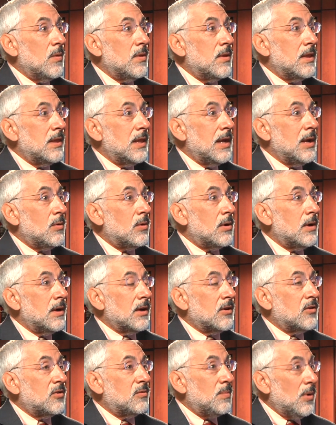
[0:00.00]
that they were
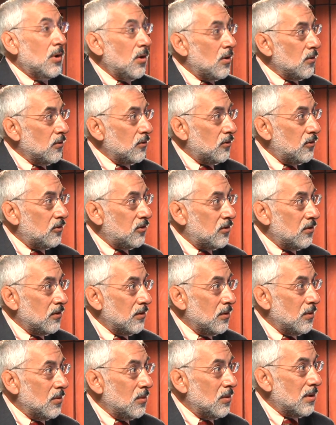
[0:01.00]
exposed
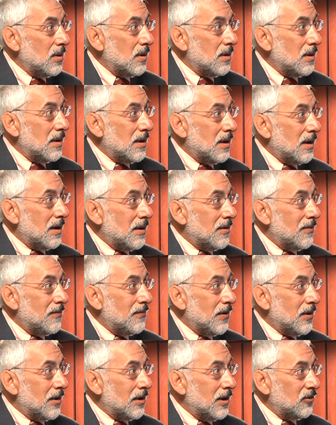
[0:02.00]
to
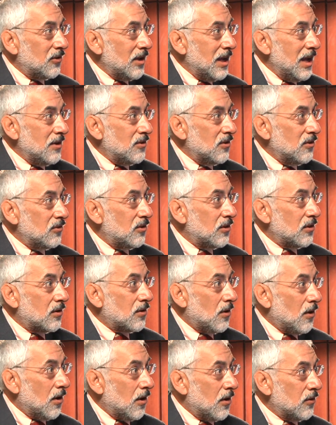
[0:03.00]
various agents that
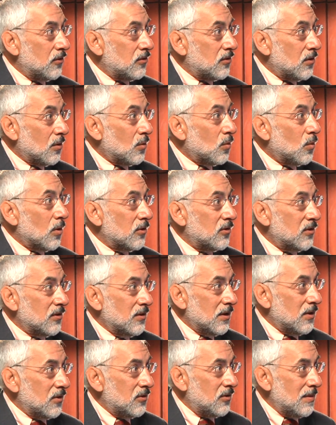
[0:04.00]
caused or
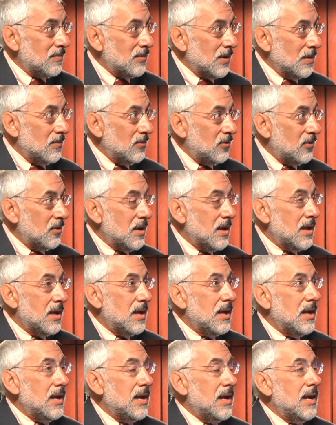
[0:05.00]
worsened their symptoms,
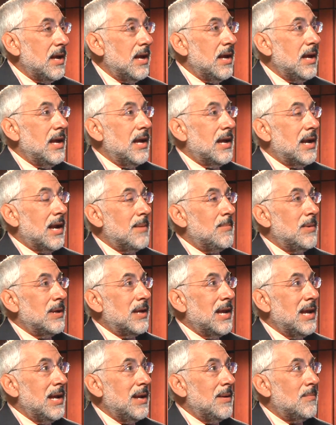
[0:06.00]
and I
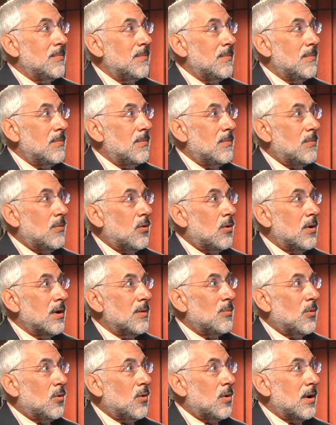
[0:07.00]
became more
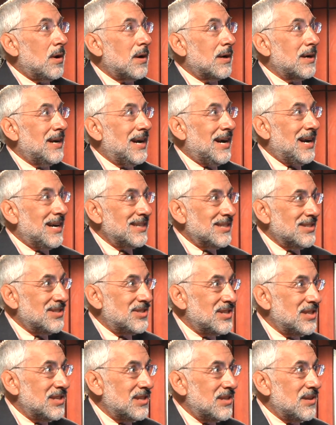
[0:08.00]
and more
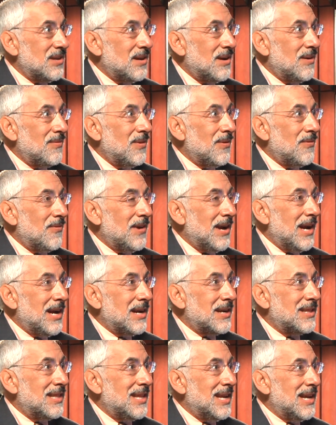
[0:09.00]
cognizant of the
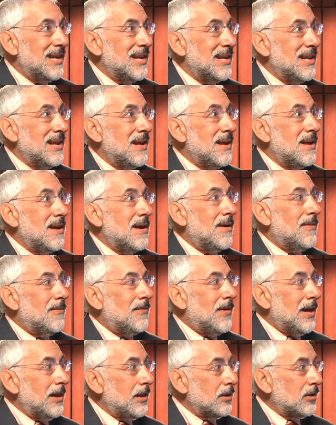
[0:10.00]
fact that
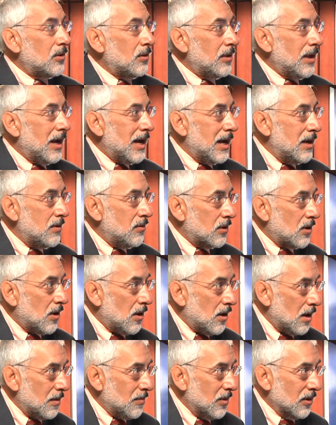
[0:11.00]
volatile
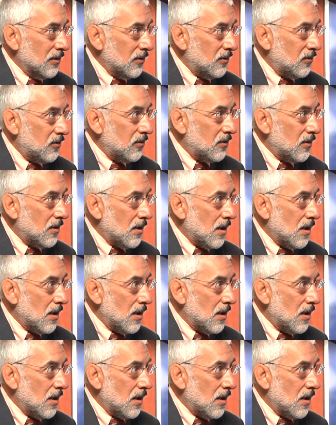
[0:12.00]
hydrocarbons,